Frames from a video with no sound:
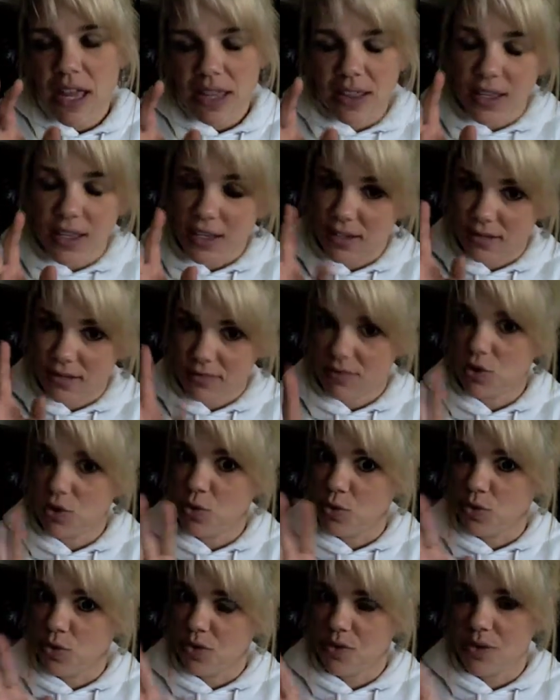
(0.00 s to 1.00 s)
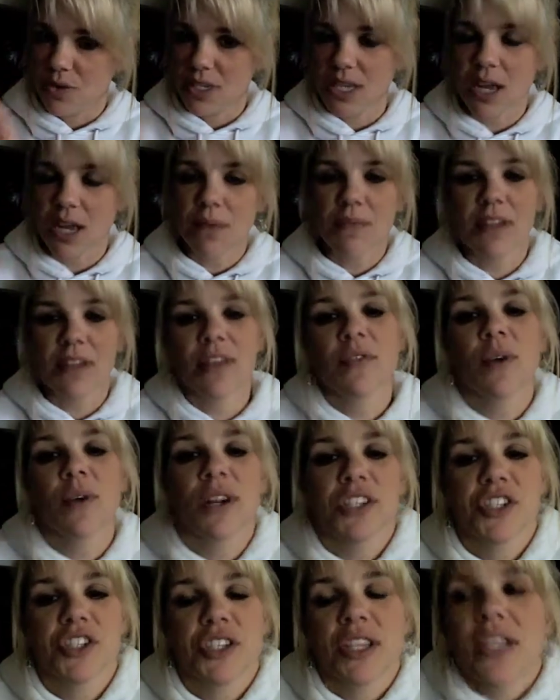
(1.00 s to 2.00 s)
the 2 or 3 times I've
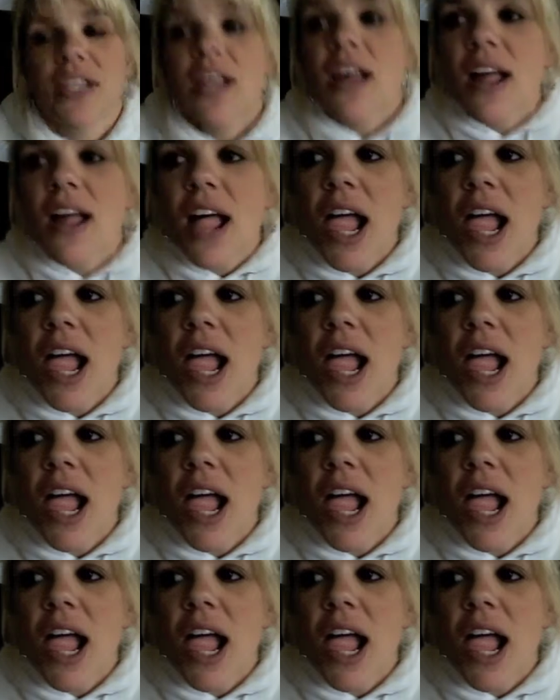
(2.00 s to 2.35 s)
watched it,